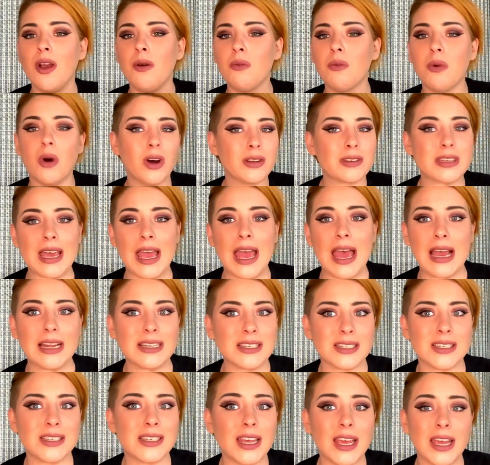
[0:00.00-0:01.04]
what I had
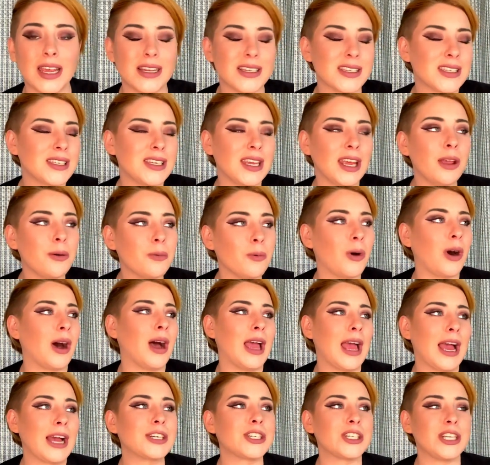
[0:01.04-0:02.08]
to say and seeing what I
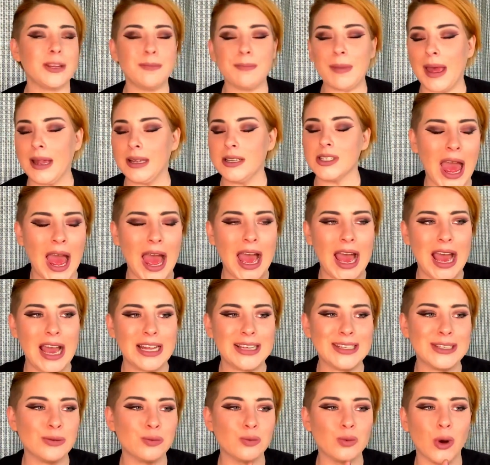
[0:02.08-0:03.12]
actually meant
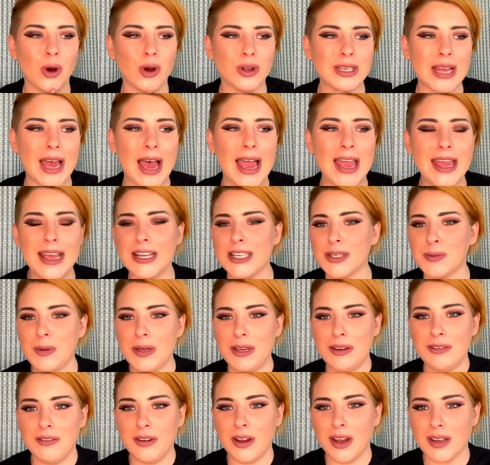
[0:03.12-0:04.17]
and what I
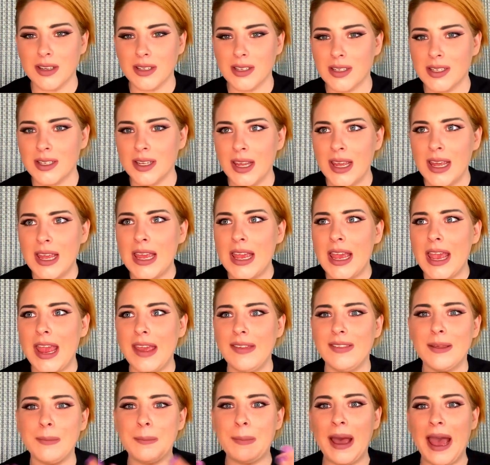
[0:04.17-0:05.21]
experienced
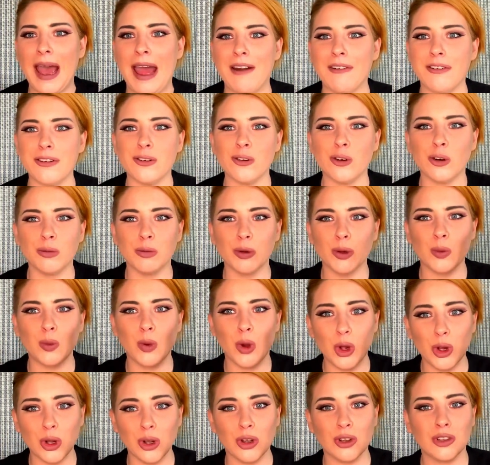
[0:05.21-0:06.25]
in the paranormal
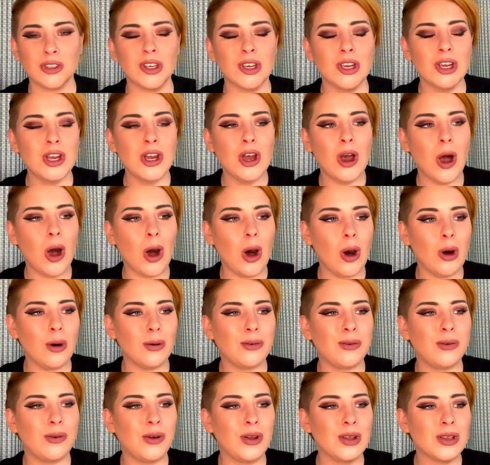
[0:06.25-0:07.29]
world
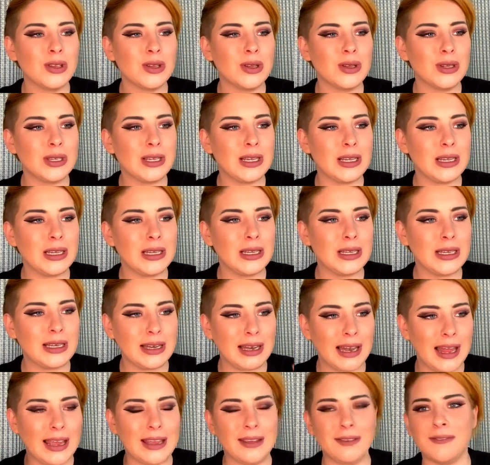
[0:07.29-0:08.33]
of
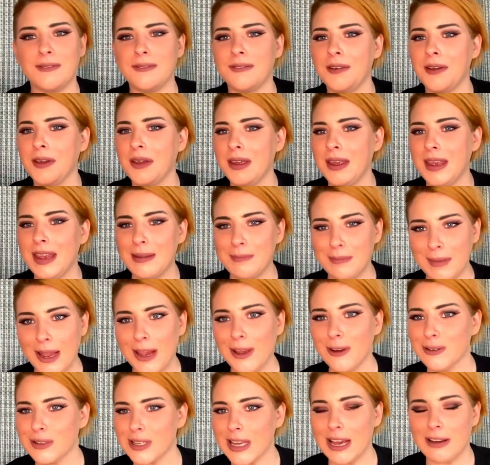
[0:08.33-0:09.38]
life in my
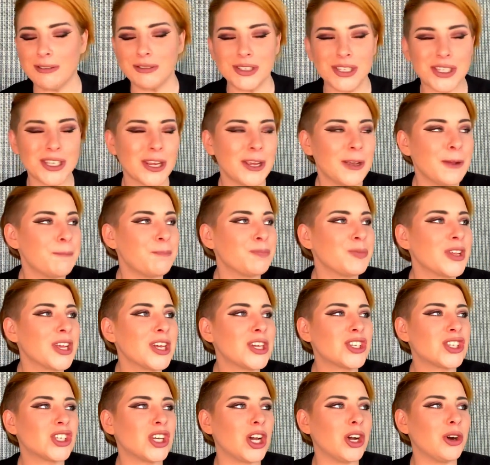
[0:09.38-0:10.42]
old house.
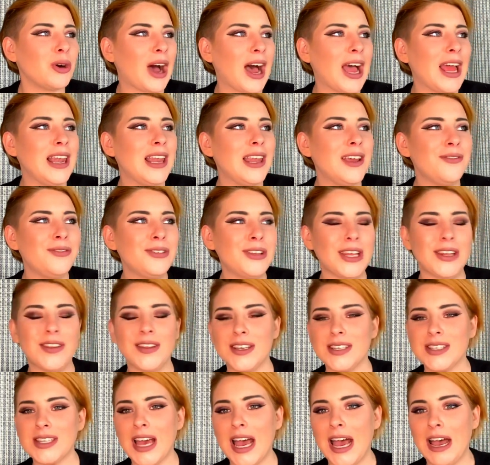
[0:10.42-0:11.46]
So I lived in
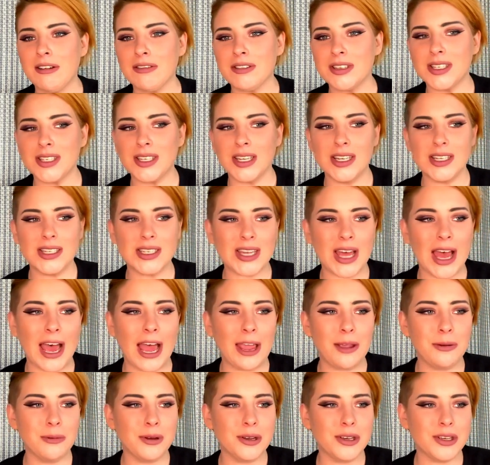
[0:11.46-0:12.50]
this house since I
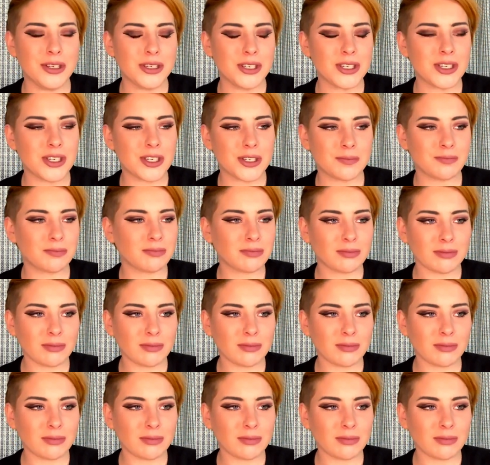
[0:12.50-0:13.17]
was